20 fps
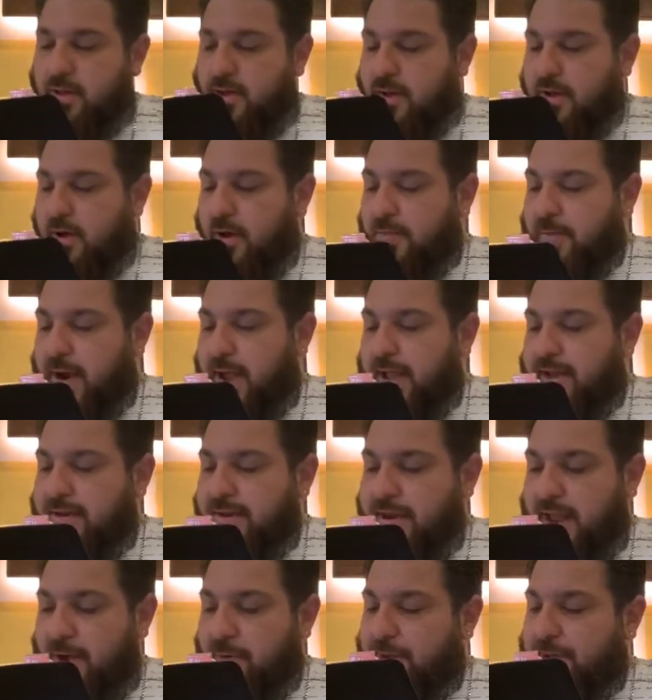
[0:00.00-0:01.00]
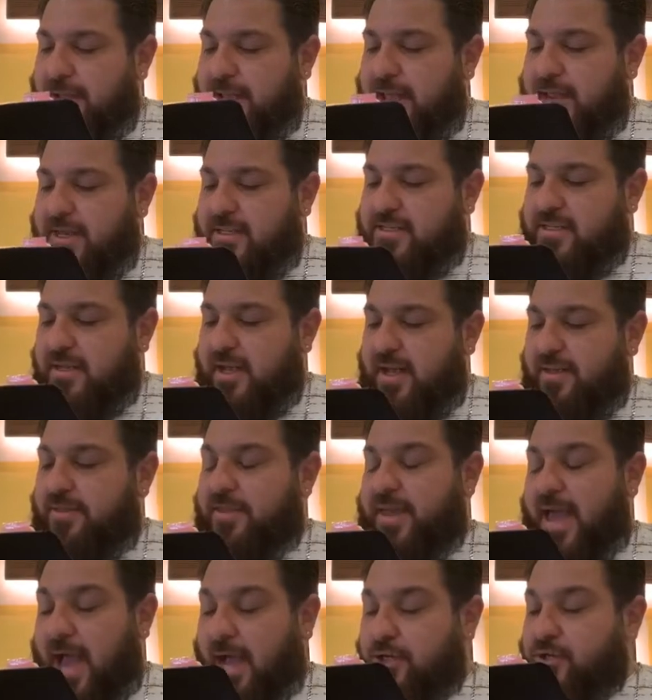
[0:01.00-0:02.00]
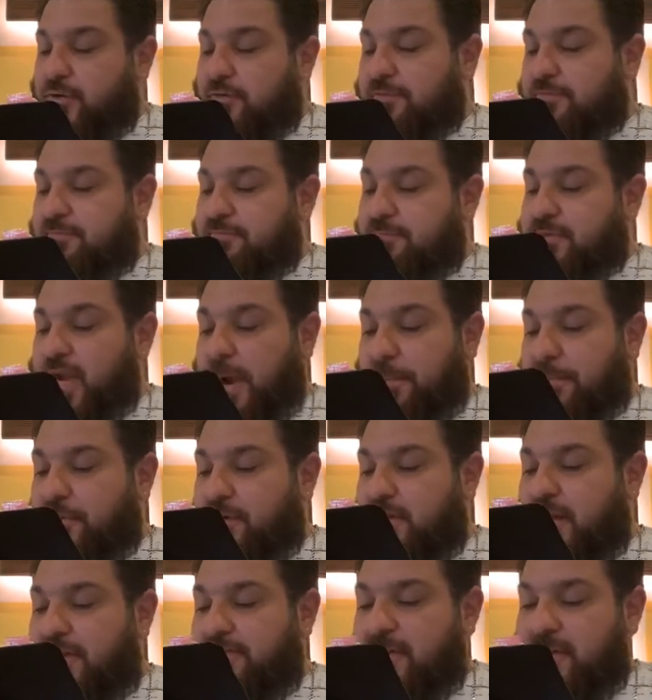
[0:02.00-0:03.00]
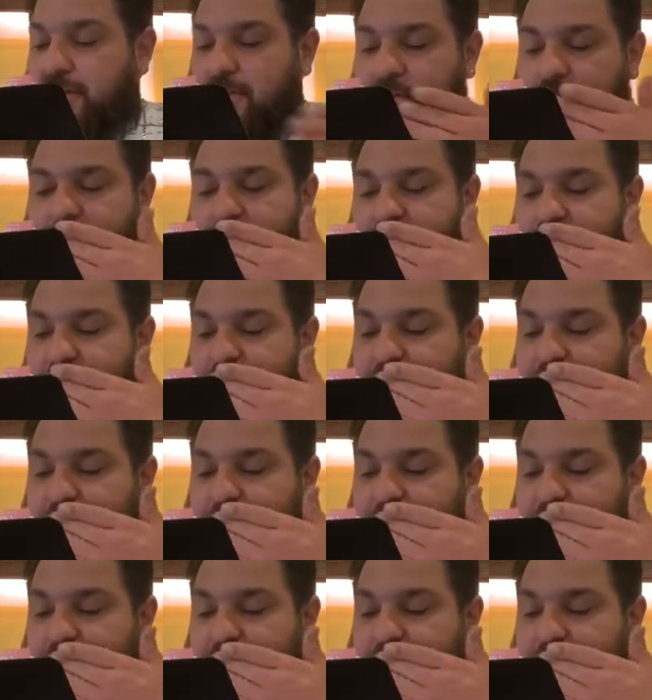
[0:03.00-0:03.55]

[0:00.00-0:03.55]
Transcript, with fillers: All right, now we can get into the actual chapter 11,